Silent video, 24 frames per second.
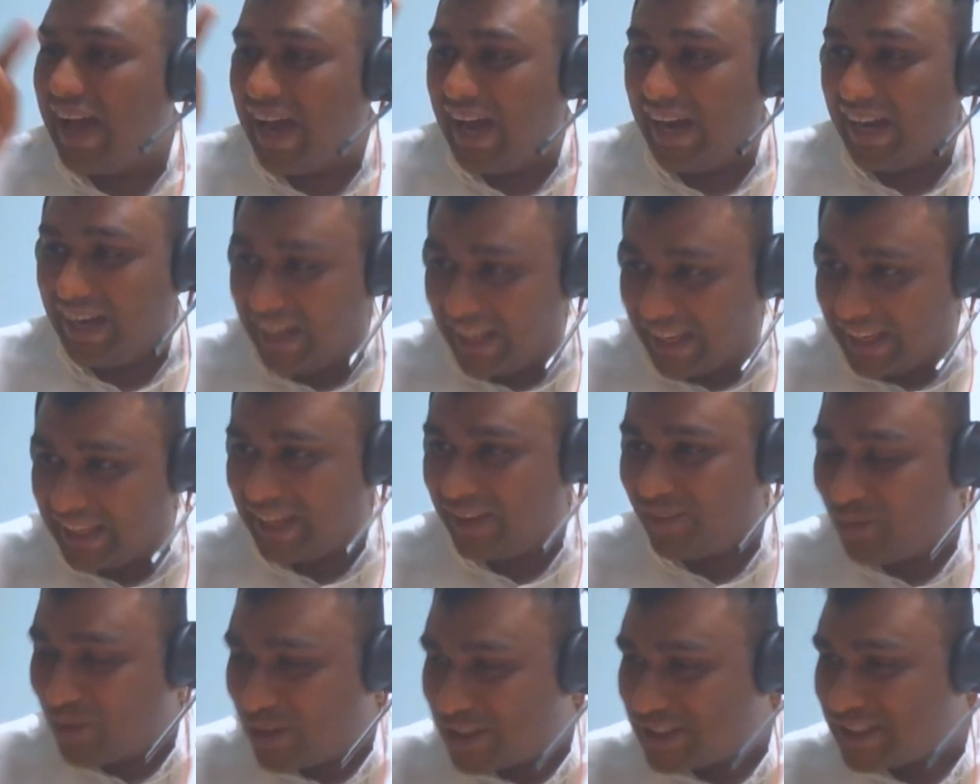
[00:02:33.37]
and like
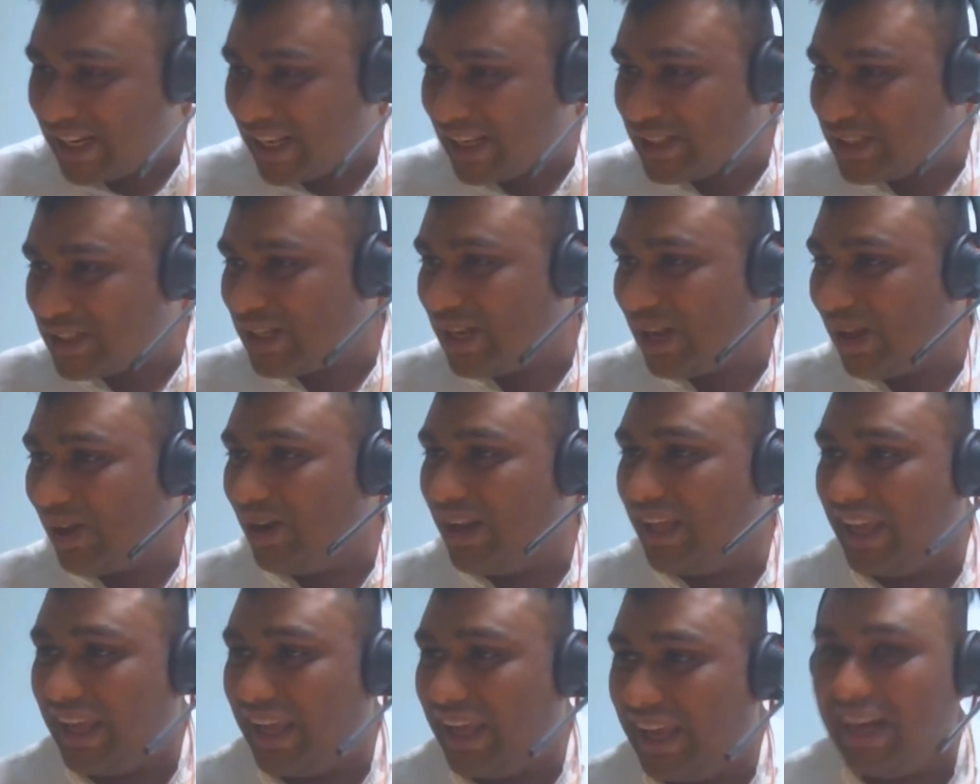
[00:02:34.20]
it was like
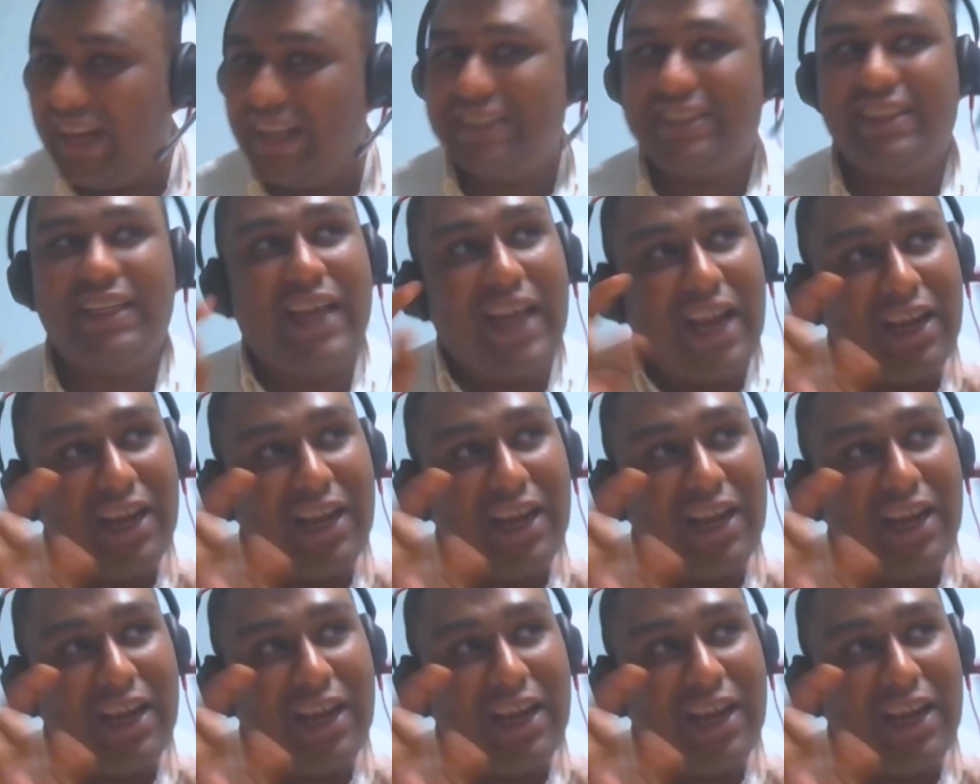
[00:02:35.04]
slowly increasing,